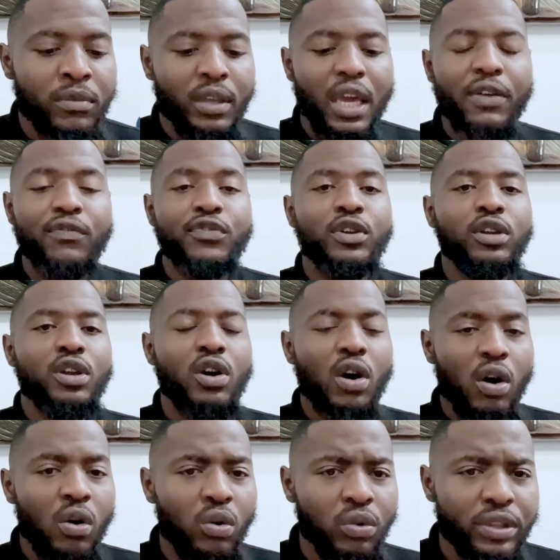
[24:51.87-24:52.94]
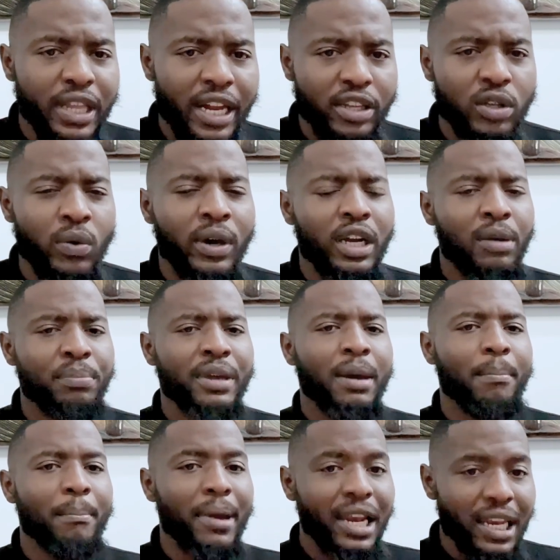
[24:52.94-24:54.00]
If you know that you want to be a
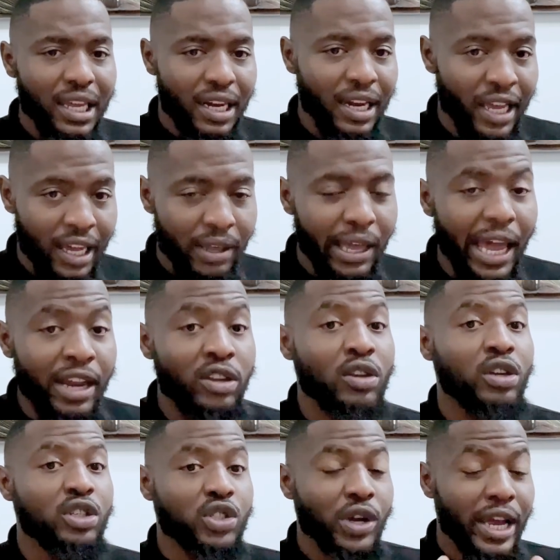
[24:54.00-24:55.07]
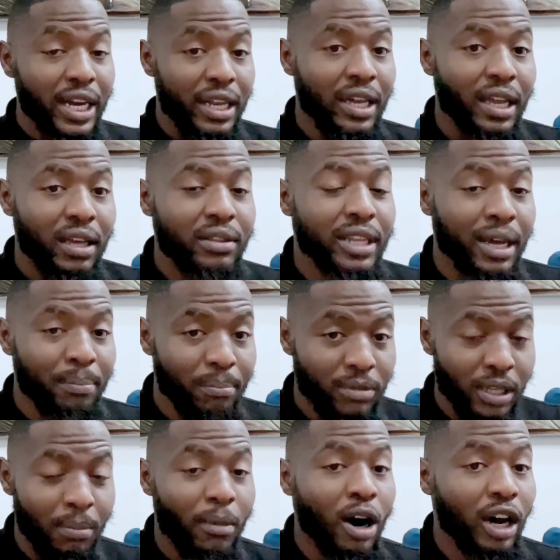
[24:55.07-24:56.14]
millionaire and you're trading
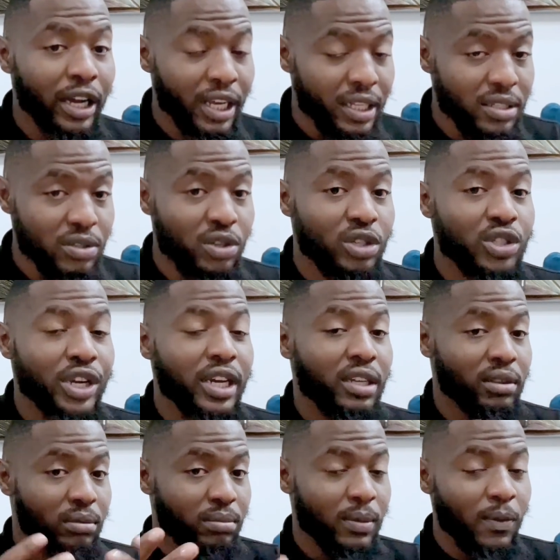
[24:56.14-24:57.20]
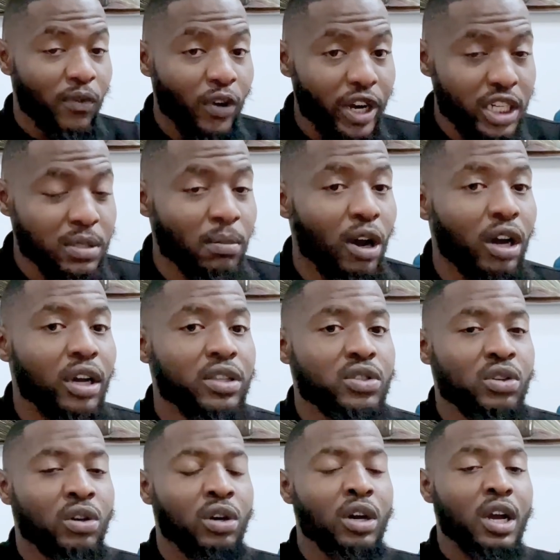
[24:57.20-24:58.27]
the markets, you're trading the Forex markets
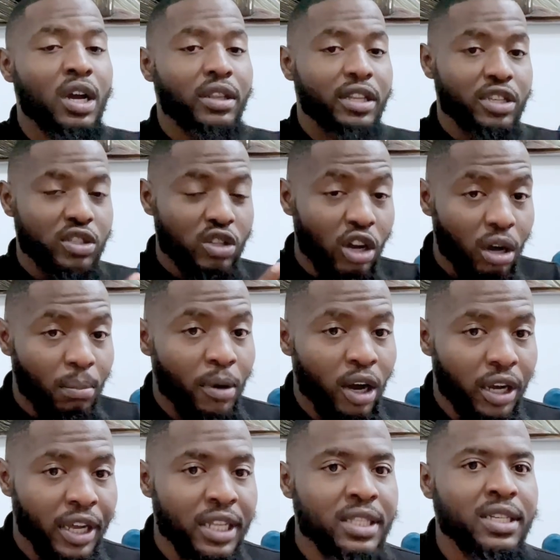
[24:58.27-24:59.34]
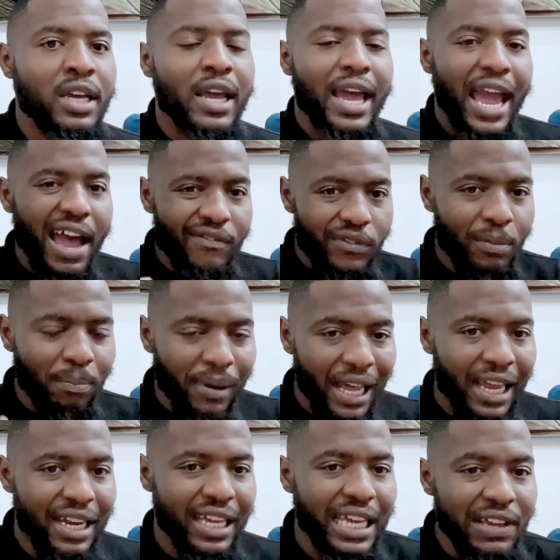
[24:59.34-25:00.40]
or the stock market, have a
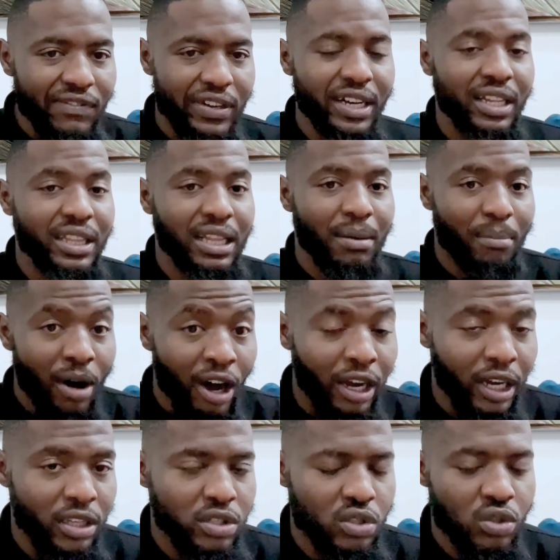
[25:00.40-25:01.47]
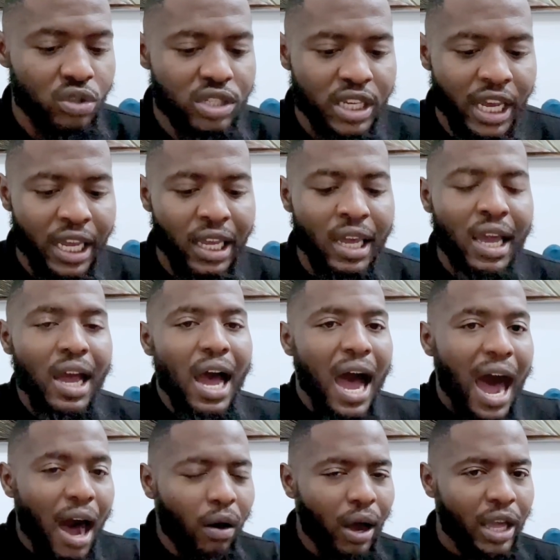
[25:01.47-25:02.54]
plan even in the markets to say,
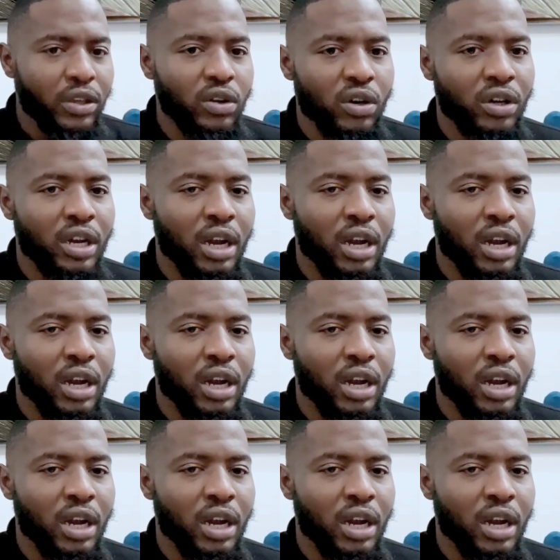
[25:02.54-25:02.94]
how are you going